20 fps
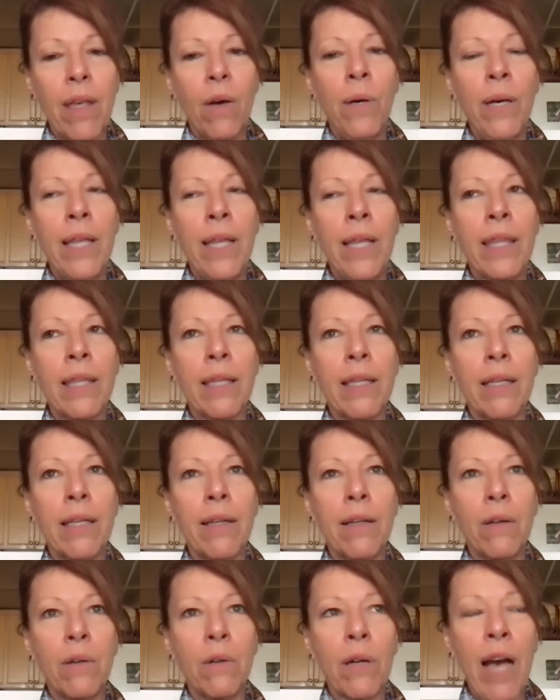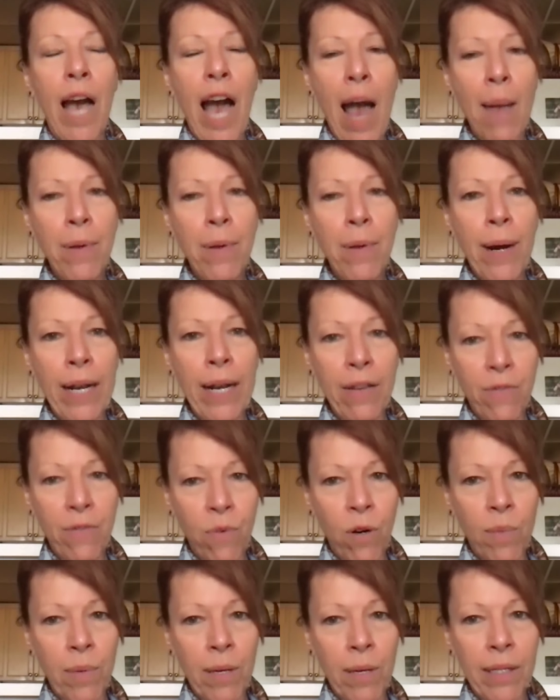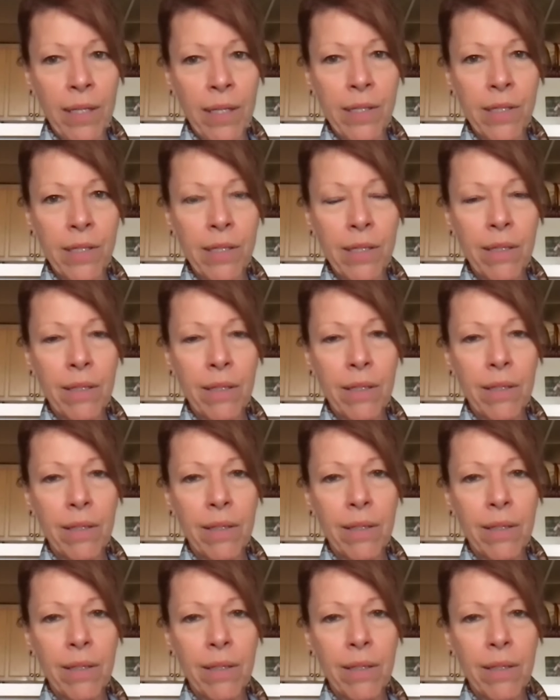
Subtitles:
with copywriting formulas.